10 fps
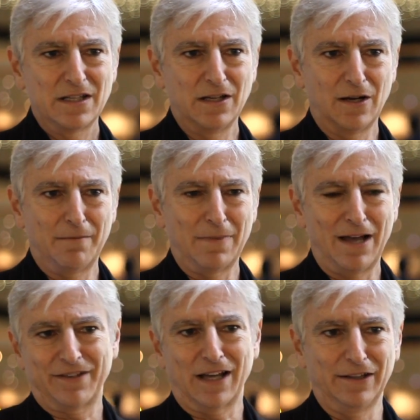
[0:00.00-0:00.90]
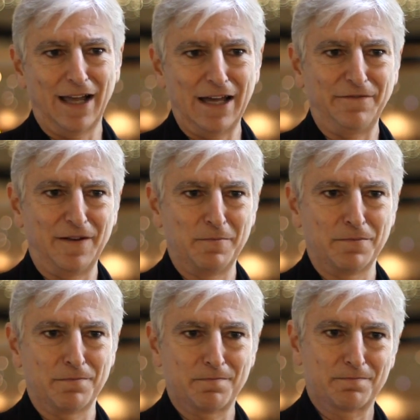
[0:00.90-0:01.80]
I've got a life, I've
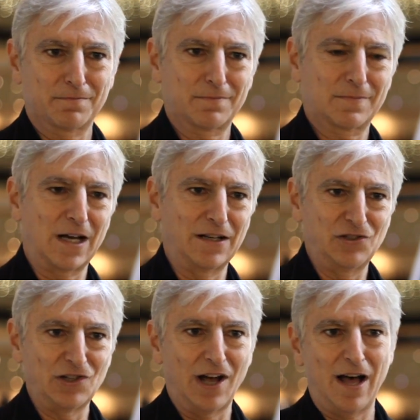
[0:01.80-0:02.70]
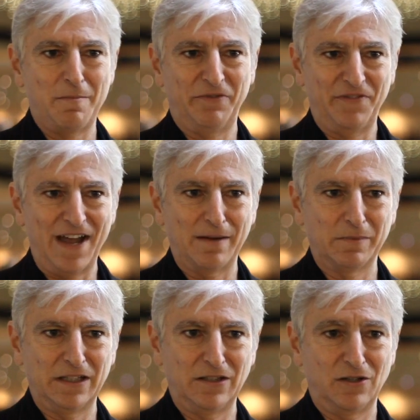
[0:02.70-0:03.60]
got a job, a
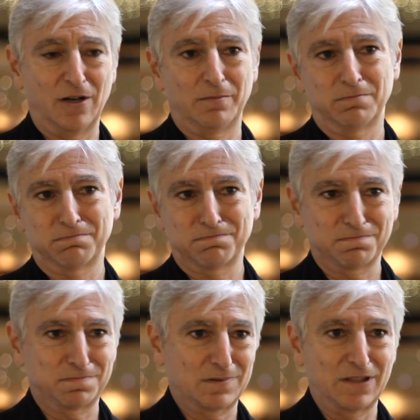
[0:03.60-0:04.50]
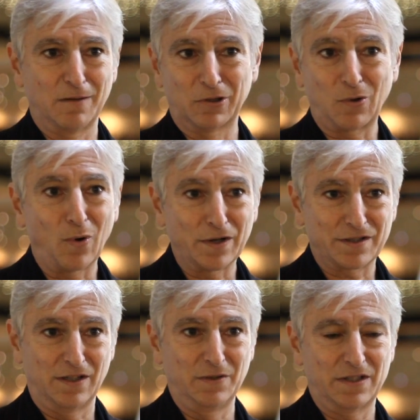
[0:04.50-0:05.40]
family, I'm double
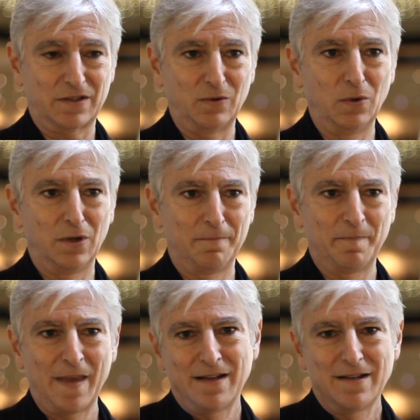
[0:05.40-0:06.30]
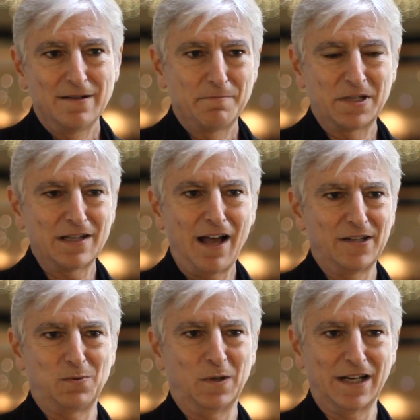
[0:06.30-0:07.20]
course load in school.
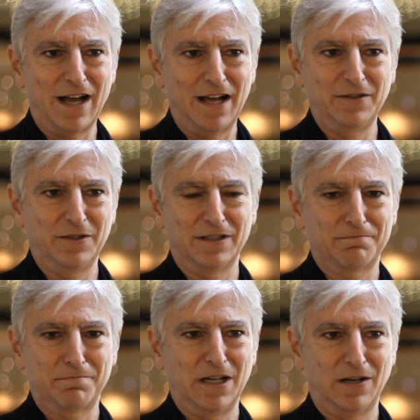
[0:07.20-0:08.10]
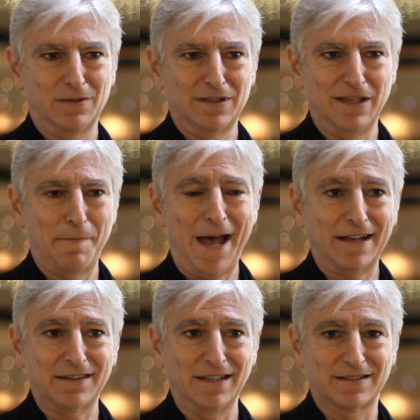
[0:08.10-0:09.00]
Besides, what can I do to,
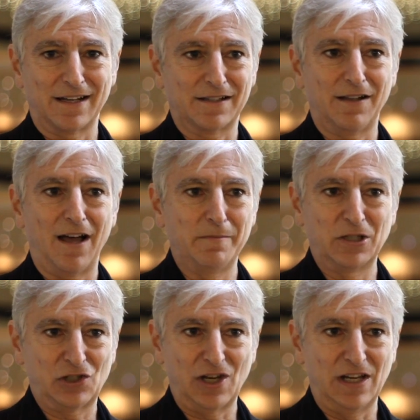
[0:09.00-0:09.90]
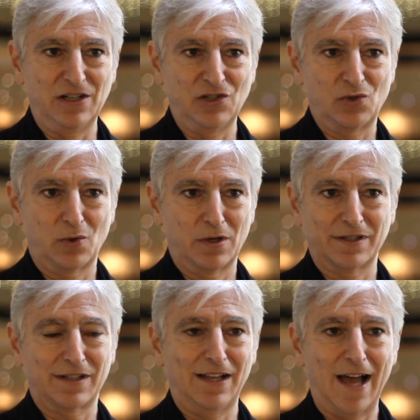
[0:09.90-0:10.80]
impact things like climate change or
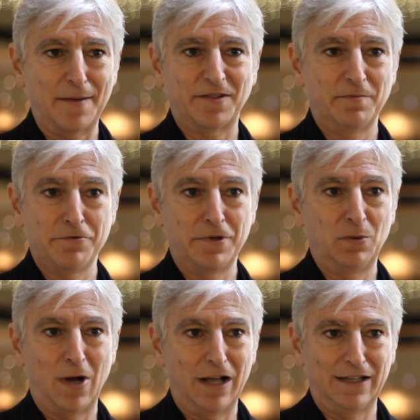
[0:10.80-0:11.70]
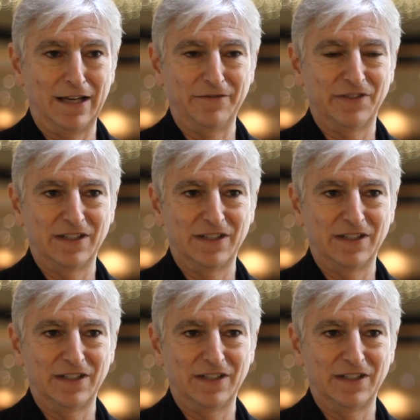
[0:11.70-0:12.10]
the collapse of marine wildlife?